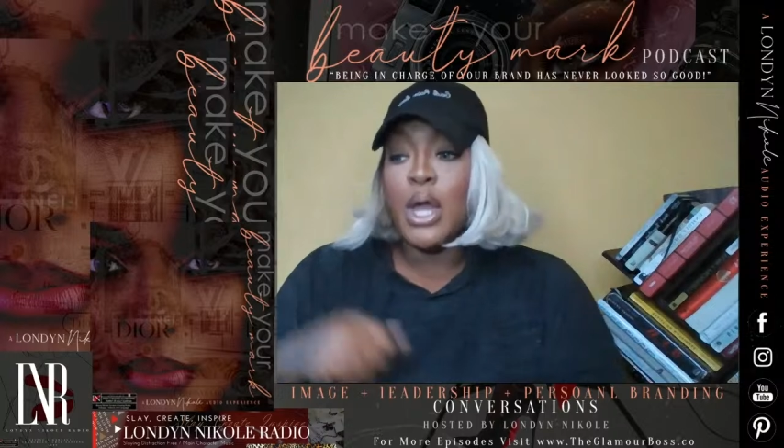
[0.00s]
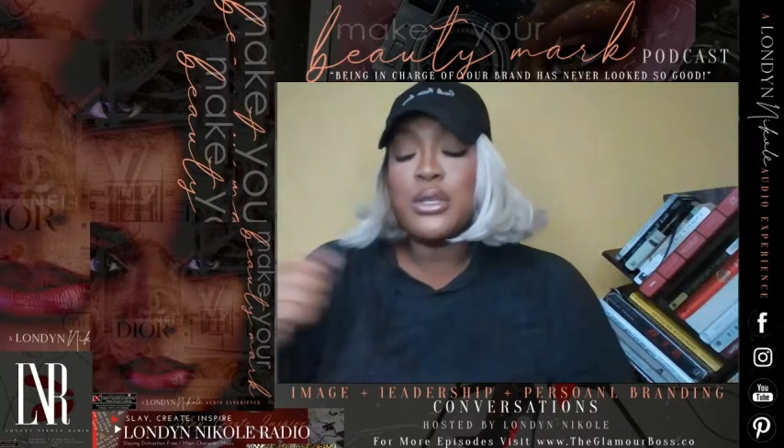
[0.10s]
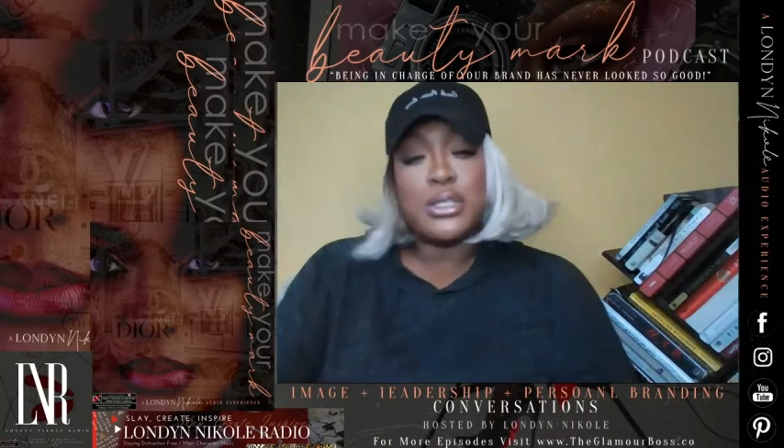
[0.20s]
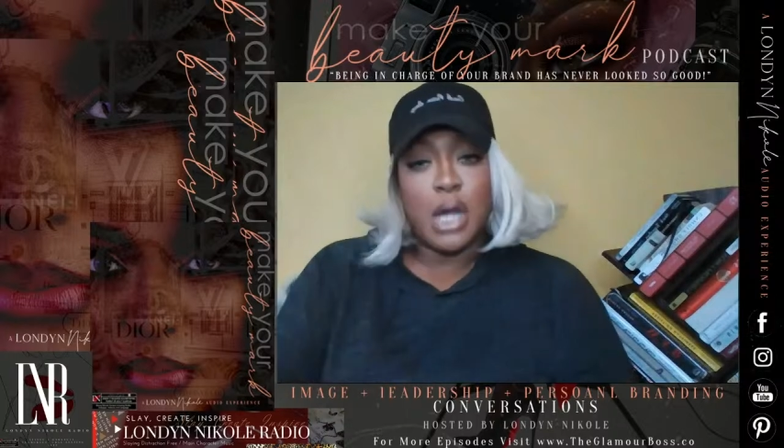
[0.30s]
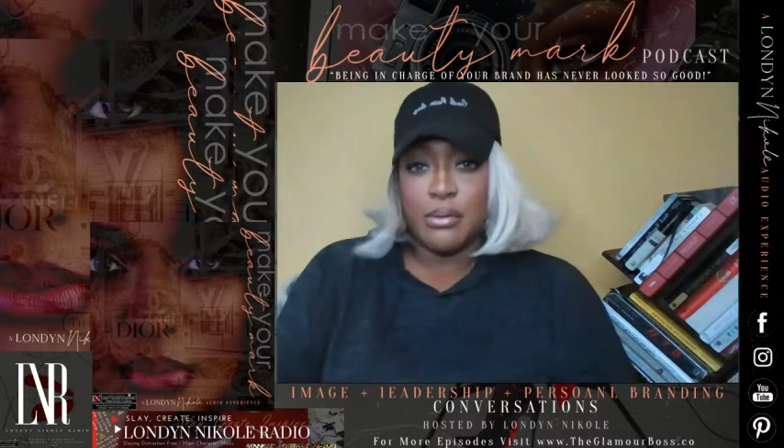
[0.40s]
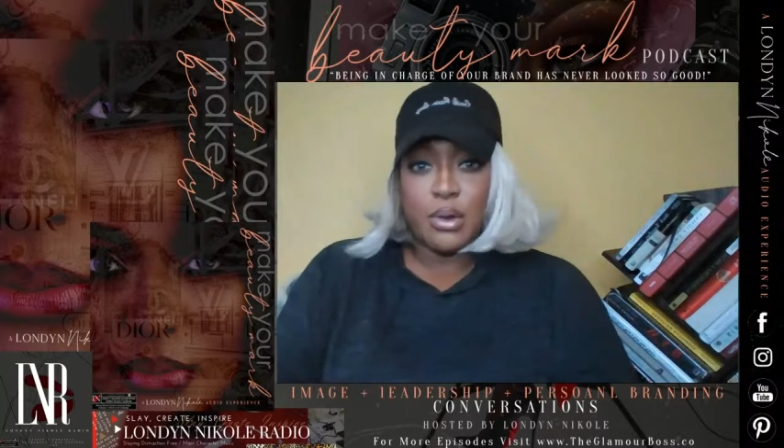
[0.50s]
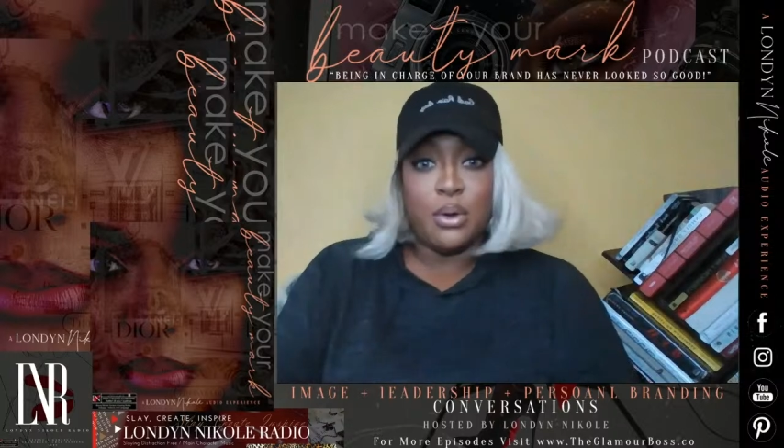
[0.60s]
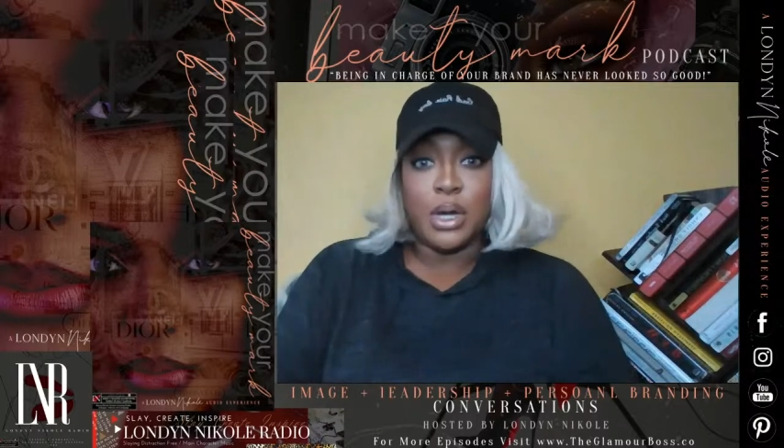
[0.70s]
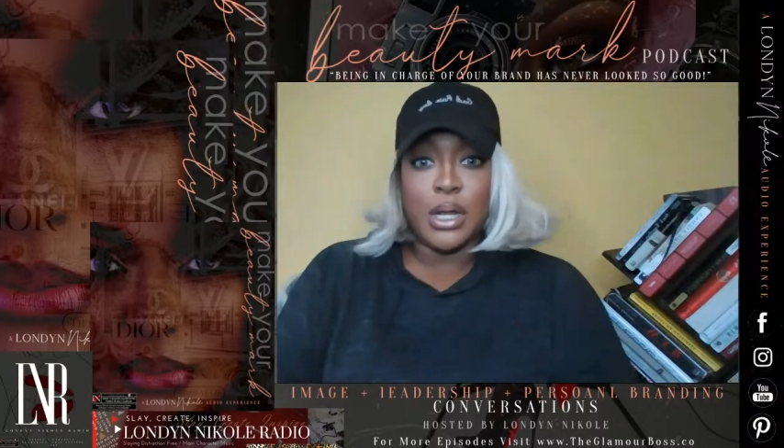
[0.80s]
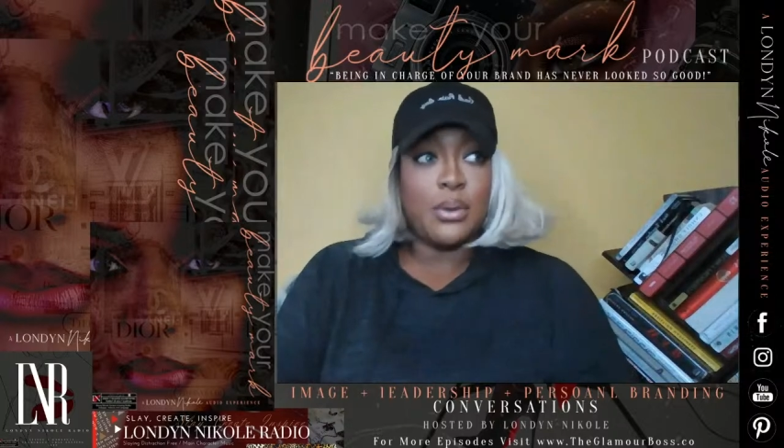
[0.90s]
start
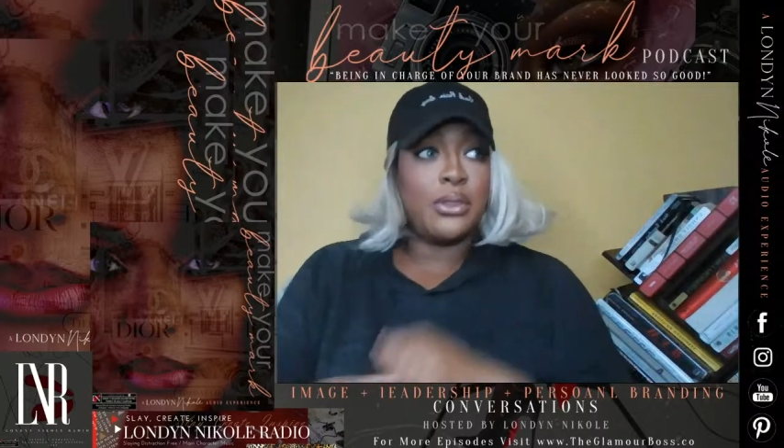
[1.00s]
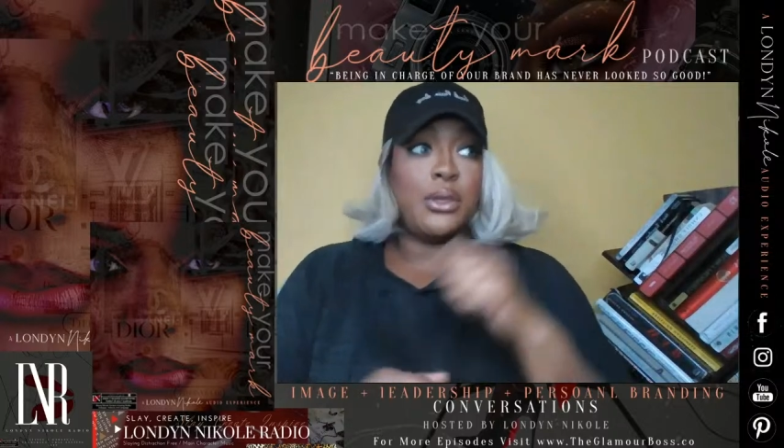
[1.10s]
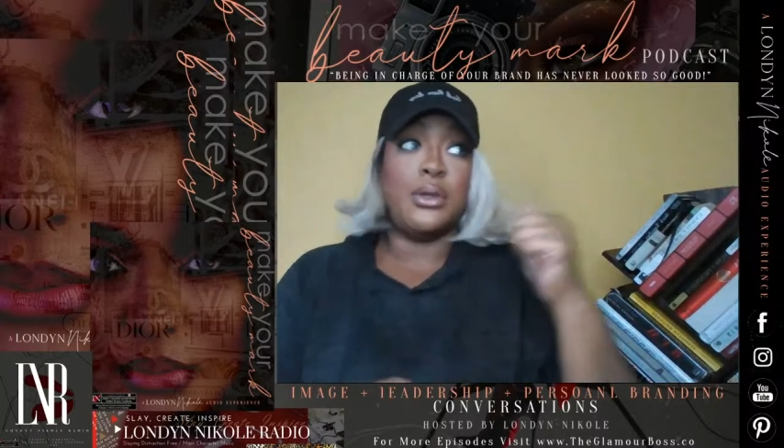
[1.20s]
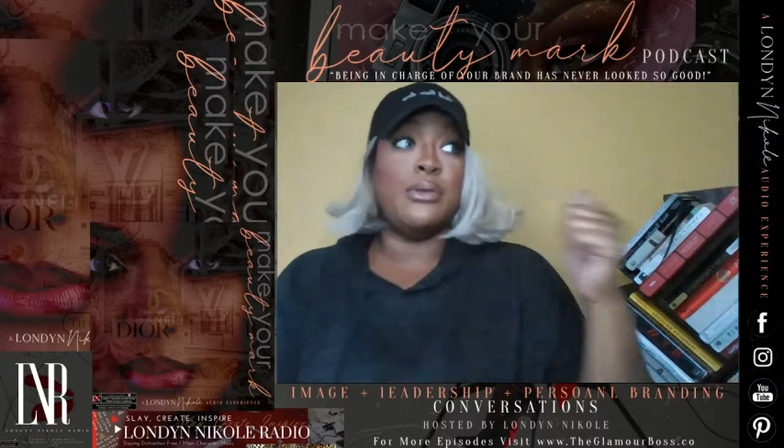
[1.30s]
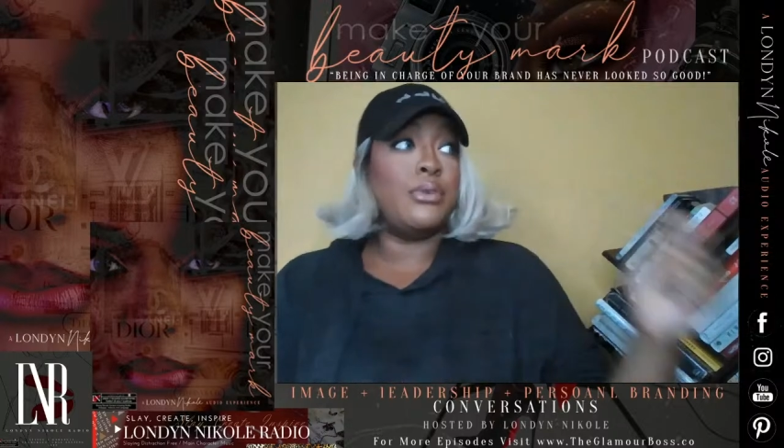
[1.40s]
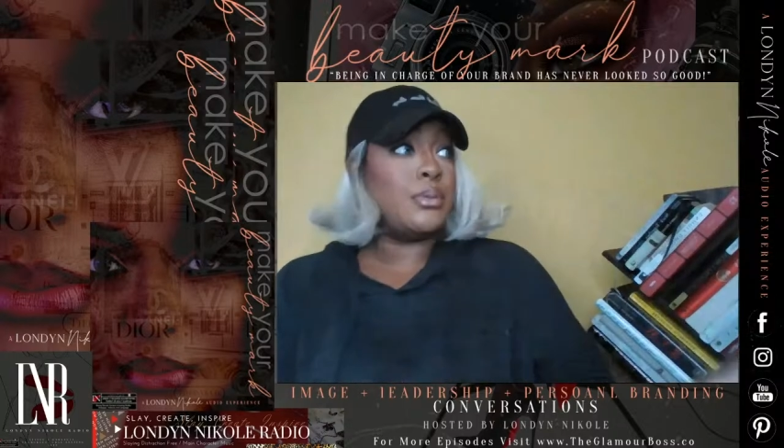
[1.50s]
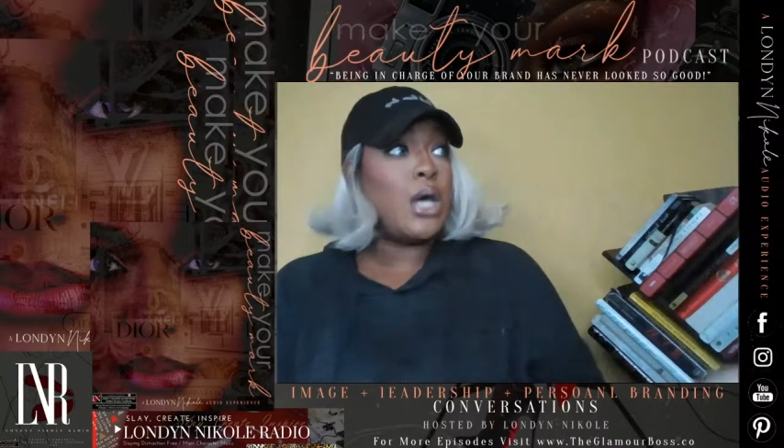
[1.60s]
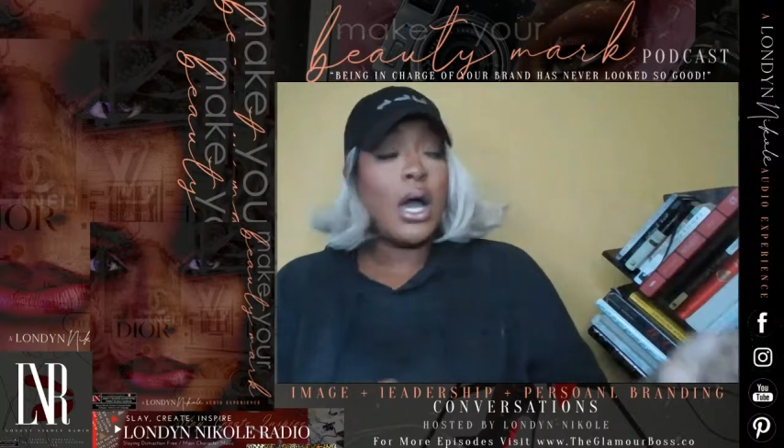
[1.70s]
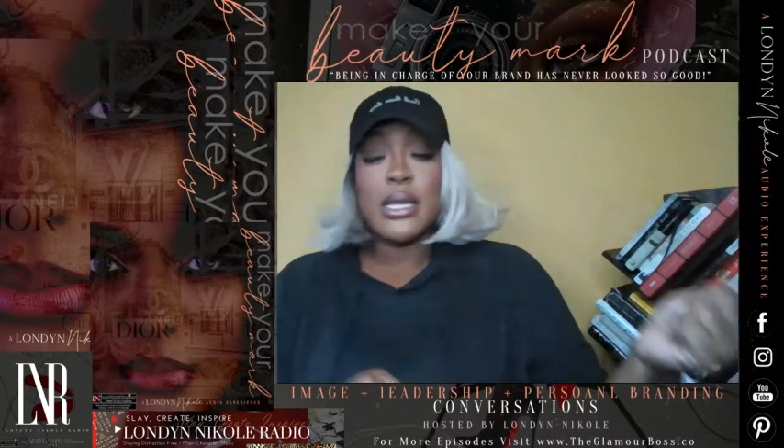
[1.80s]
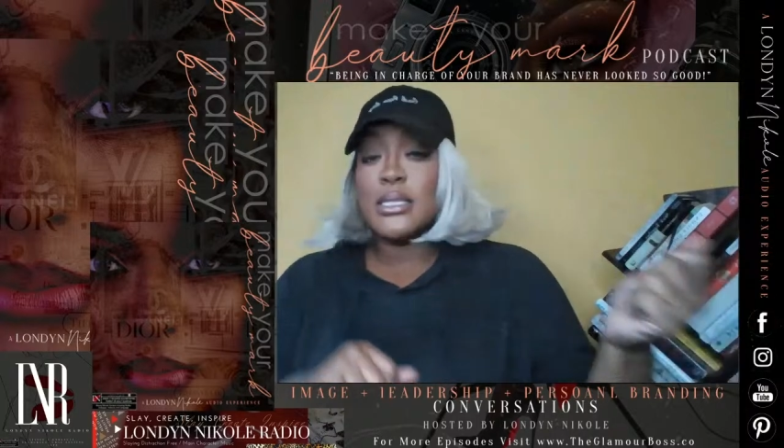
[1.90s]
recording, whether you're in a room
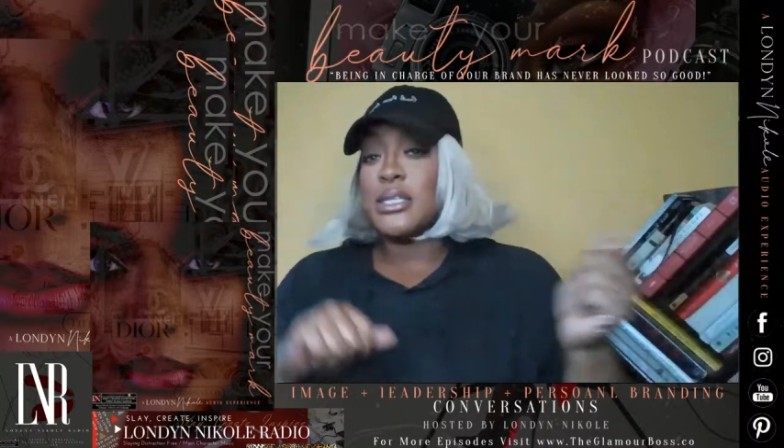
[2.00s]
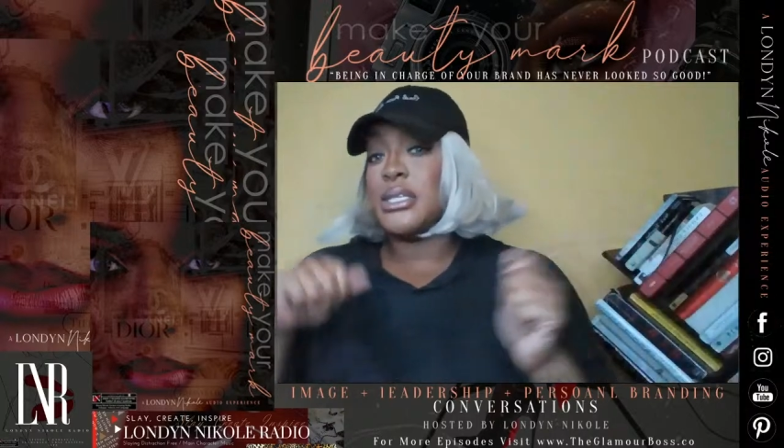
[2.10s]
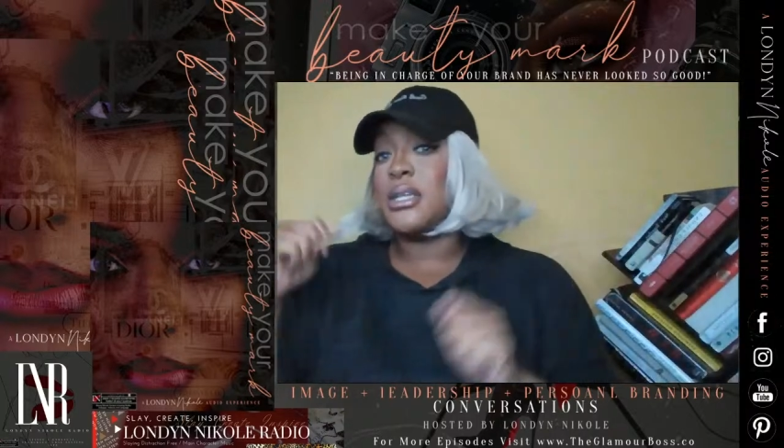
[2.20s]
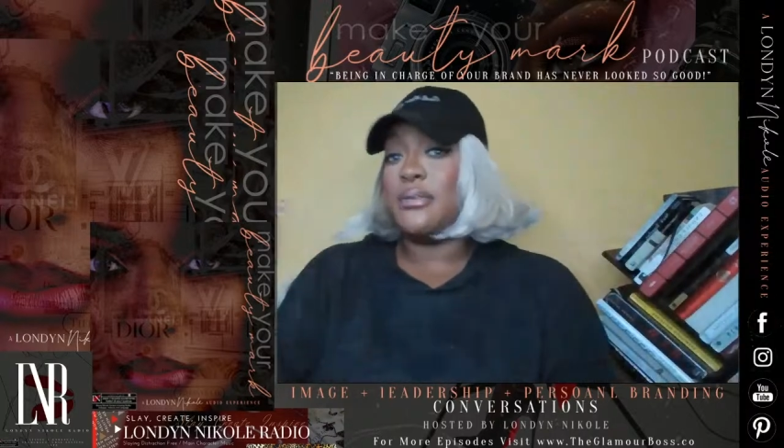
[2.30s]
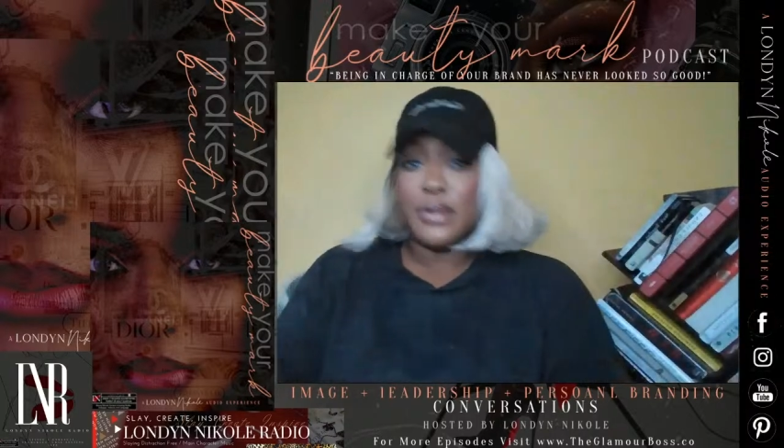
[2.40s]
talking to yourself